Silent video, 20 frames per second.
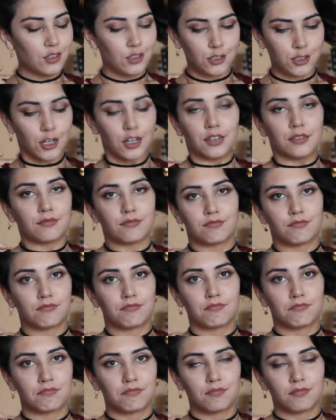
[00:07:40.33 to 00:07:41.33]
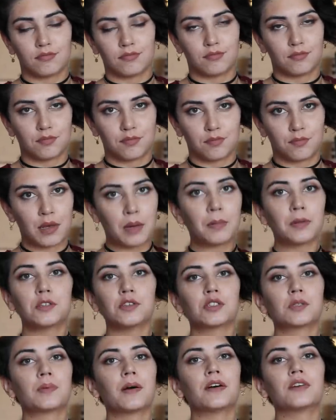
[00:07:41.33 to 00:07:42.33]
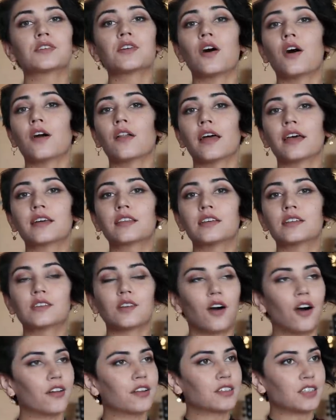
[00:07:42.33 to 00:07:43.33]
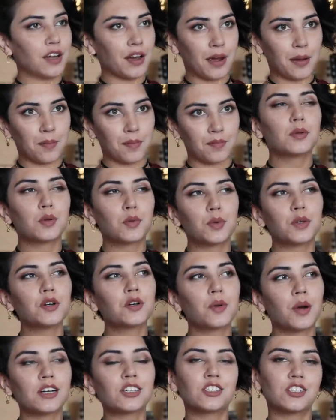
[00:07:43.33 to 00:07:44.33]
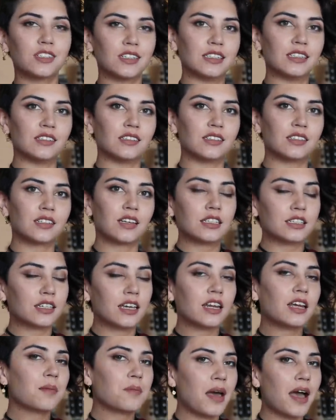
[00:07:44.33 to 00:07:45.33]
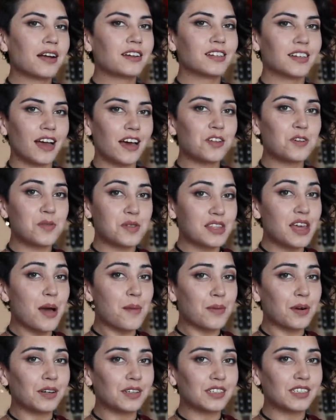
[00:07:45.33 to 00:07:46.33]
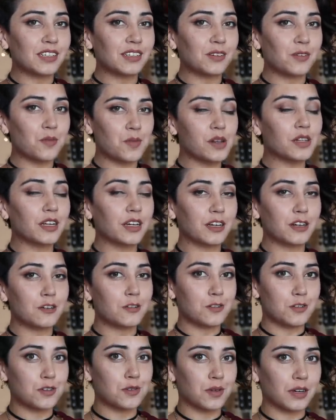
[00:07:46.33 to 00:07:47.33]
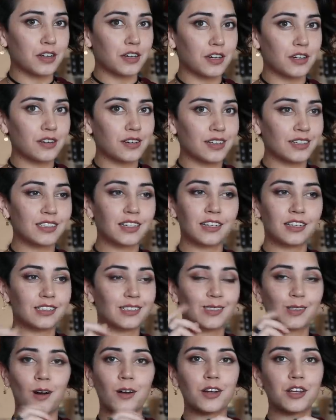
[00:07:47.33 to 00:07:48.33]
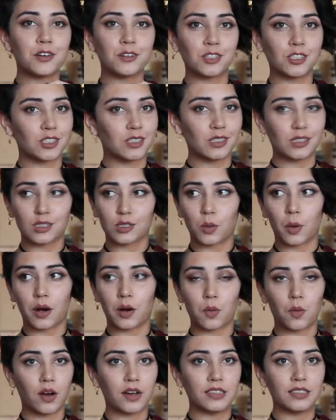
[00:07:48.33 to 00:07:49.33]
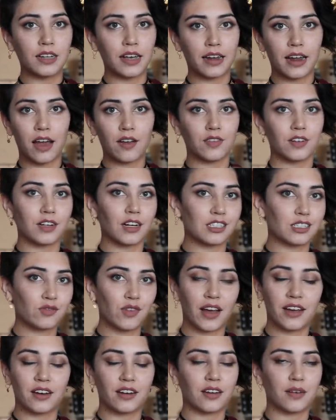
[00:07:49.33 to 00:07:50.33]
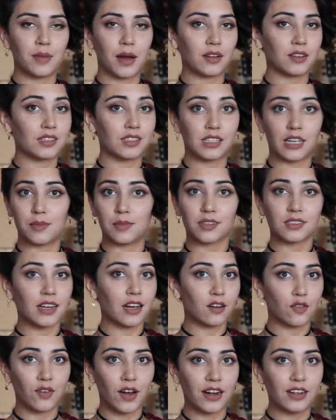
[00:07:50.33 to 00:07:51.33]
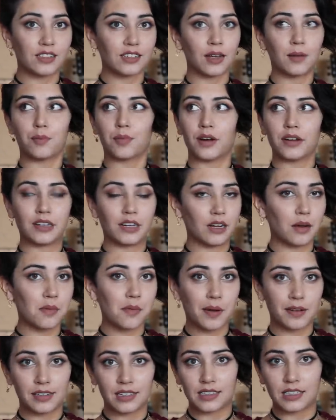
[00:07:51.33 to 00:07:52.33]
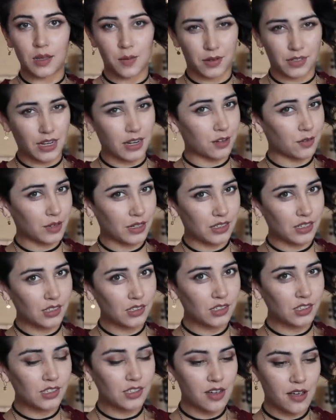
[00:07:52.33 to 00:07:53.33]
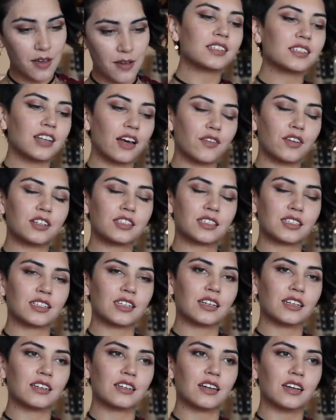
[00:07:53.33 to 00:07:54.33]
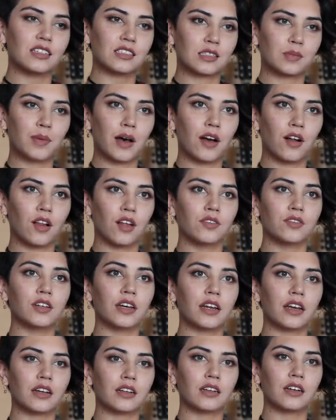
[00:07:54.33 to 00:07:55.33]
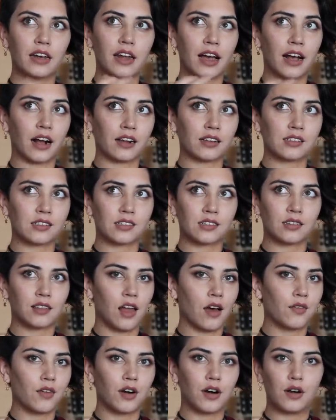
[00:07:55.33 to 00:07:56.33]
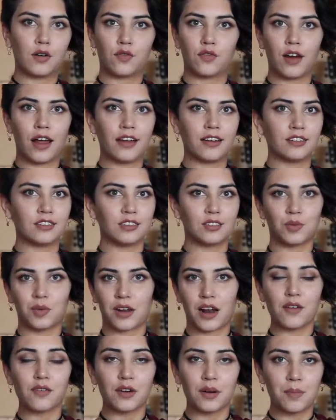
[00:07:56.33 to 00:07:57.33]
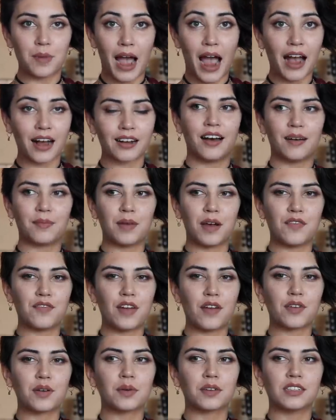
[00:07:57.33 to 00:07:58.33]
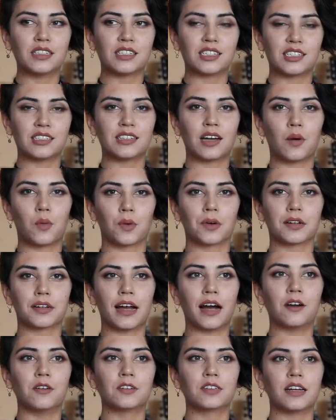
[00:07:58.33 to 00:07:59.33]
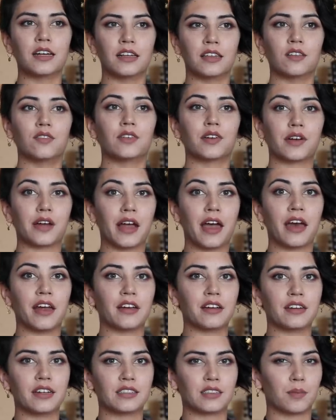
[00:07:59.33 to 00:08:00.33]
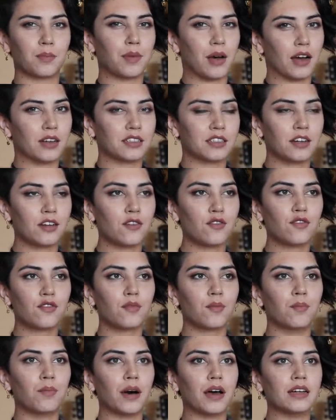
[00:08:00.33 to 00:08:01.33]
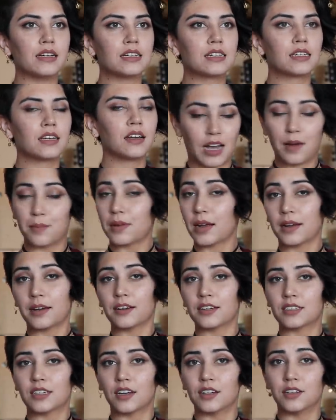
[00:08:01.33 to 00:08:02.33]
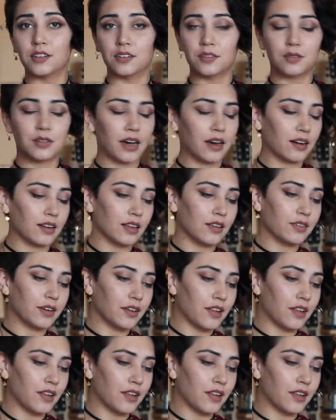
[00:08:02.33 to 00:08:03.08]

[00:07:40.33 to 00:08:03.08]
Sure. People do spells like this all the time, but the real question is, is getting back together with that person really gonna do you any good? Is it gonna start you just at square one and have you guys fighting about the same exact fights and breaking up about the same exact reasons? I've just never seen a spell of getting an ex-lover, friend, whatever back. Um, I've never really seen that work out in the very end as a positive, but I'm not here to tell you how to live